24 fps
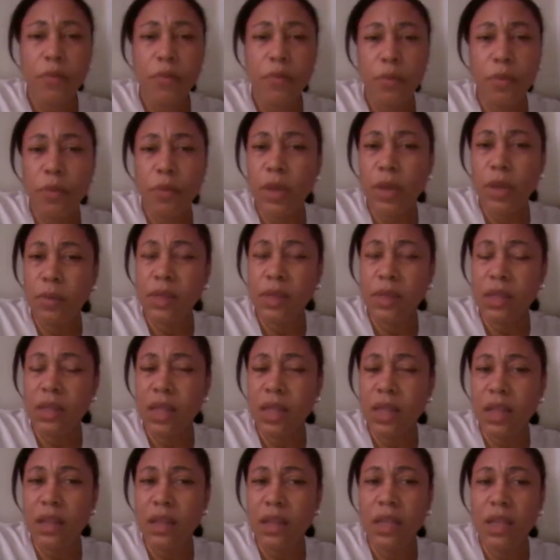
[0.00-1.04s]
When I was
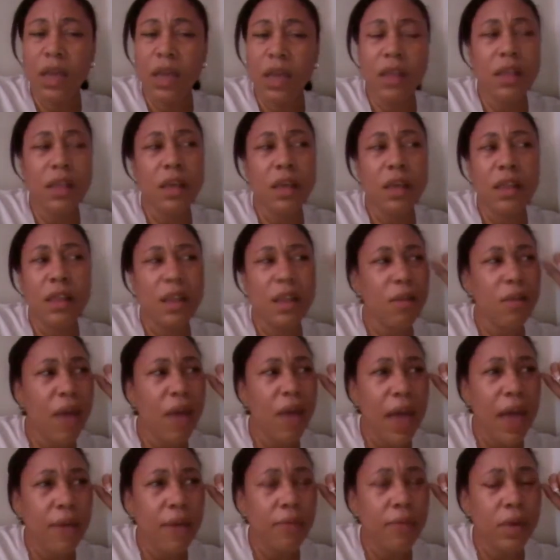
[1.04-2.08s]
inside the thing, I said, because I don't
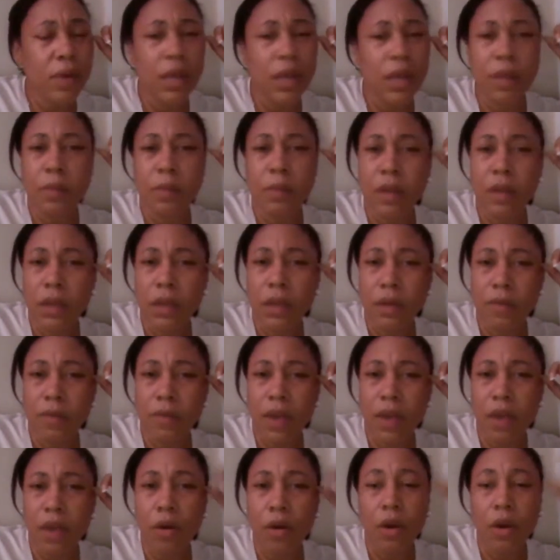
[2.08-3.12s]
have one. And I'm looking
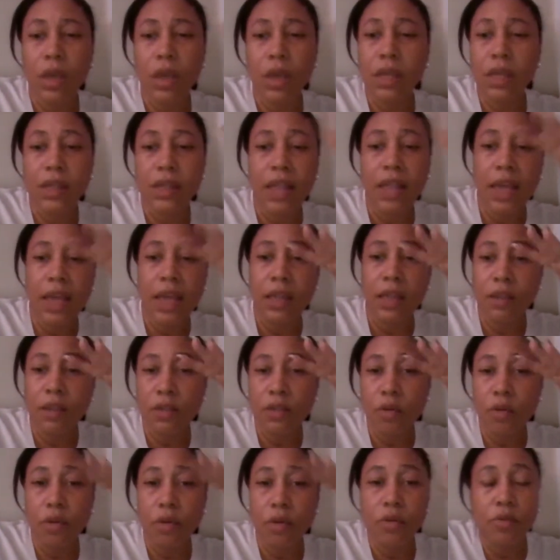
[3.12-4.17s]
around. It's not in the
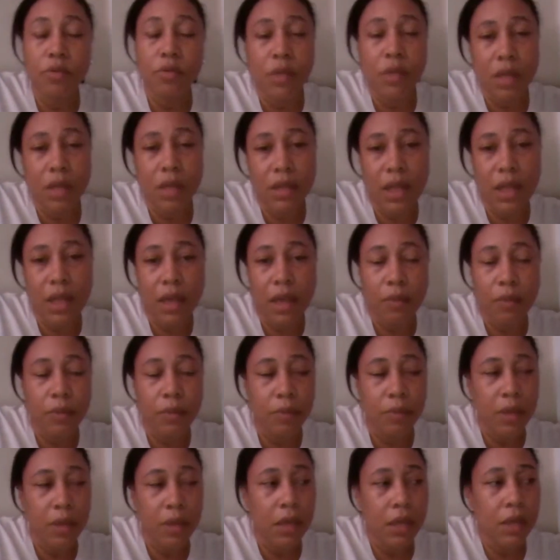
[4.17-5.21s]
storage unit. It's not with
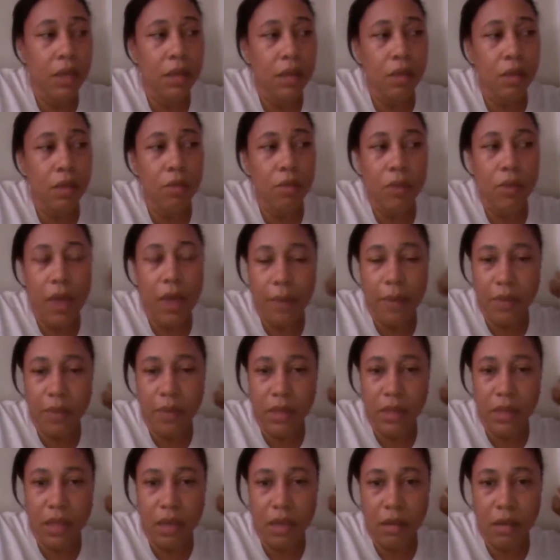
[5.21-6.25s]
me. So what happened to
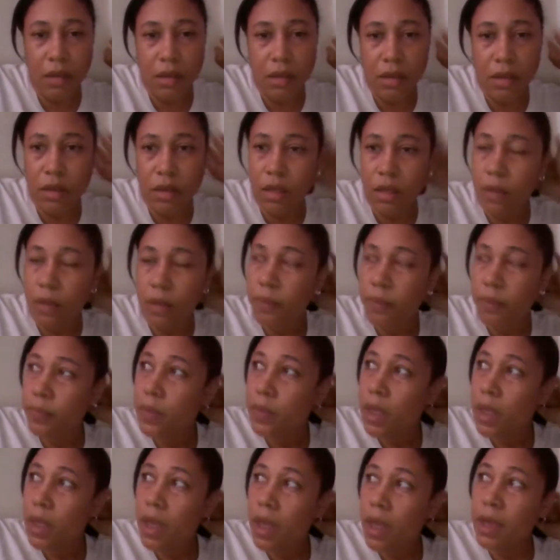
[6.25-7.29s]
the air conditioner?
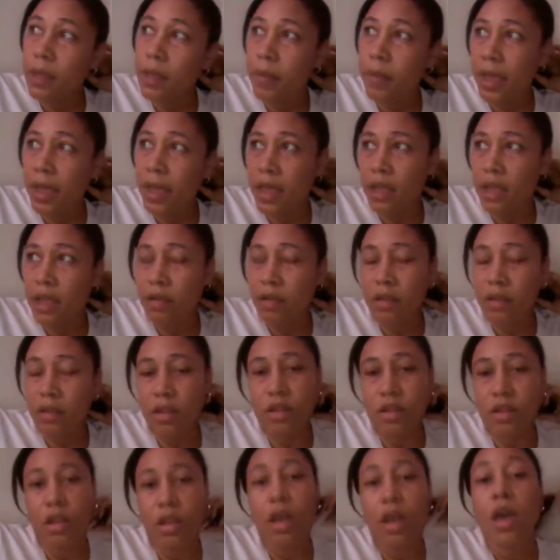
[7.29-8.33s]
I buy an air
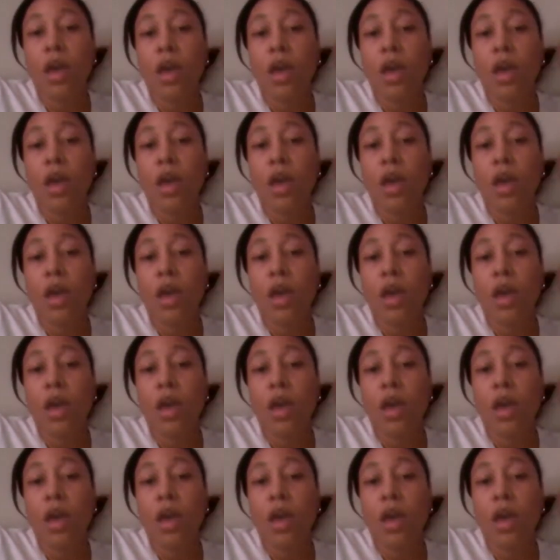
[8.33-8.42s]
conditioner.